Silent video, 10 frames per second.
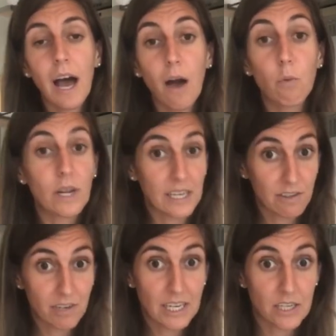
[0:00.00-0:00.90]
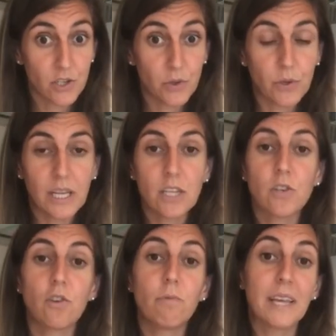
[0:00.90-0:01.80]
what ingredients you need.
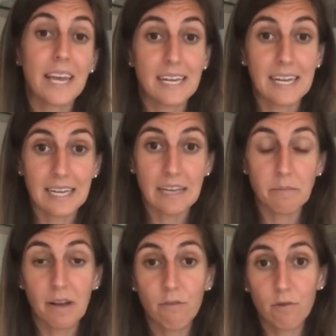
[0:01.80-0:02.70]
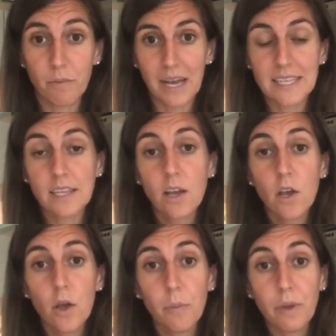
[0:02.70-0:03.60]
So you'll be getting an email from us
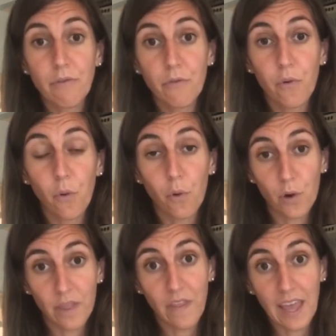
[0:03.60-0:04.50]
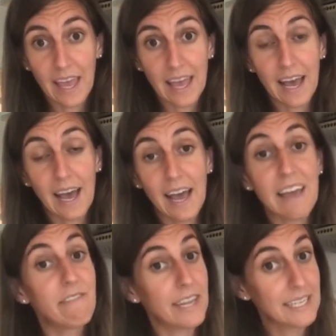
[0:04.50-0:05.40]
before the
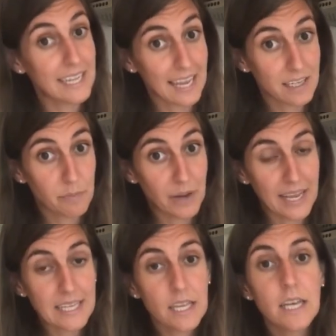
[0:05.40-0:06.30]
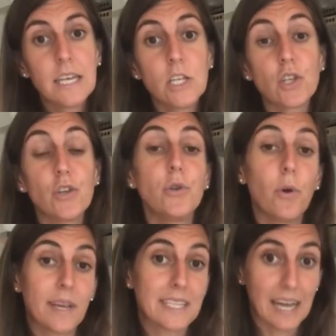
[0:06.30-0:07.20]
event takes place, so you
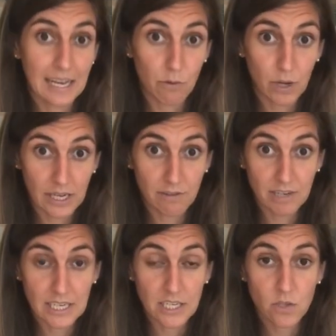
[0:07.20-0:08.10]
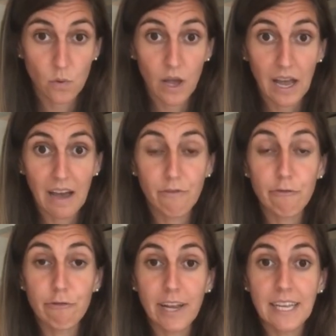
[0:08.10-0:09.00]
know exactly what ingredients to have
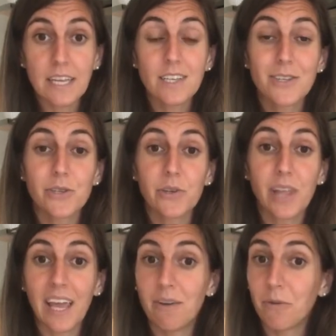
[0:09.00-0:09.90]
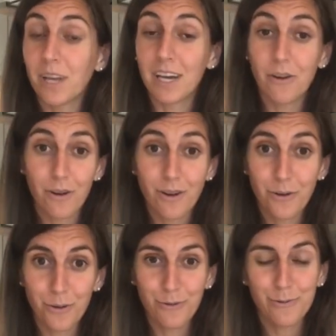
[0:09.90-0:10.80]
ready. So then we can all
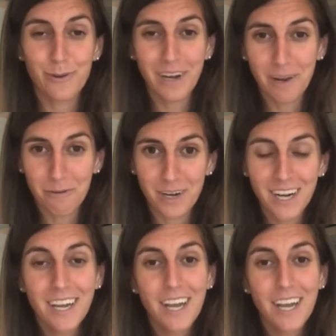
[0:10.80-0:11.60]
go for an hour